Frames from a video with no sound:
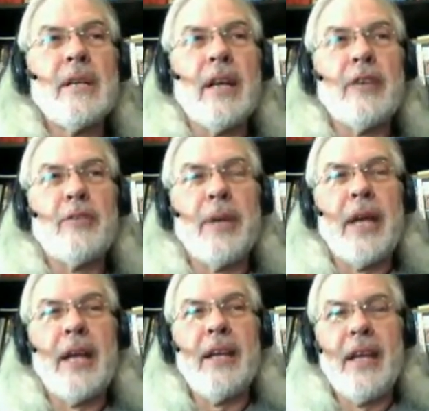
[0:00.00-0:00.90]
Like
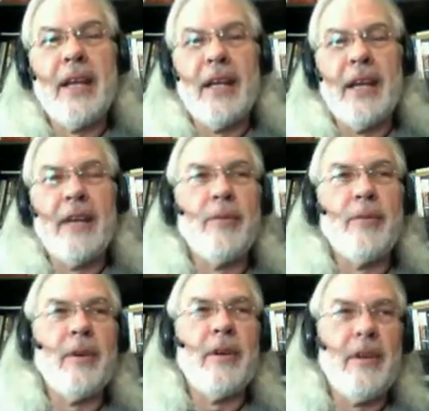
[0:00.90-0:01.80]
spaghetti getting in.
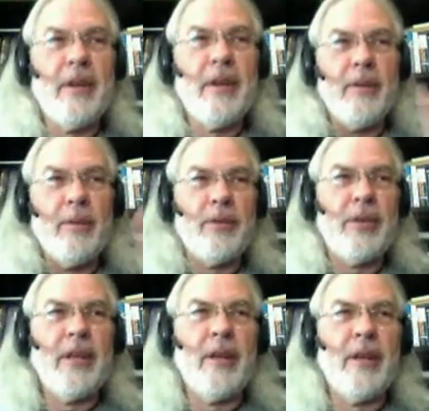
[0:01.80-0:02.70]
We'll see
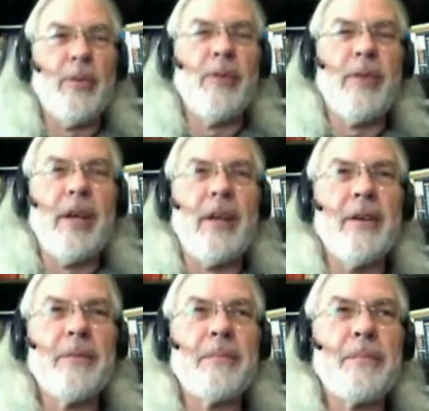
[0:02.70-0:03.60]
a little more of that
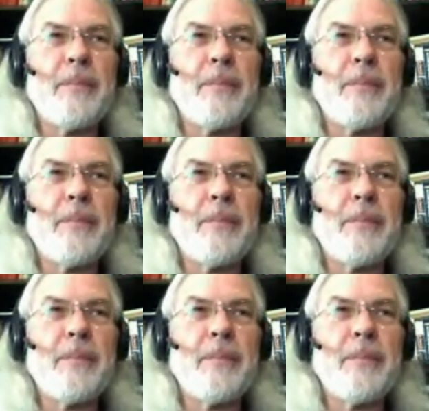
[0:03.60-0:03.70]
here.